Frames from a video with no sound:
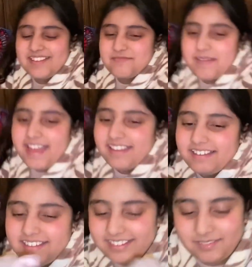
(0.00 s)
Better.
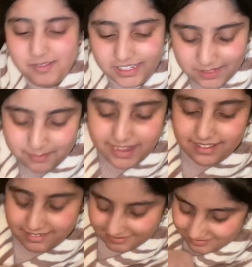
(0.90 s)
Oh,
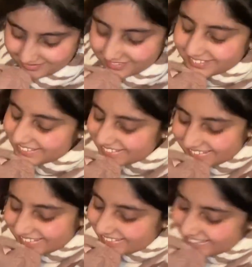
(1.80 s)
are you feeling
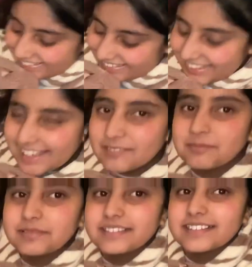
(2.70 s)
better? Yeah.
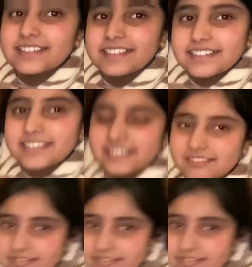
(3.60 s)
As you may have noticed,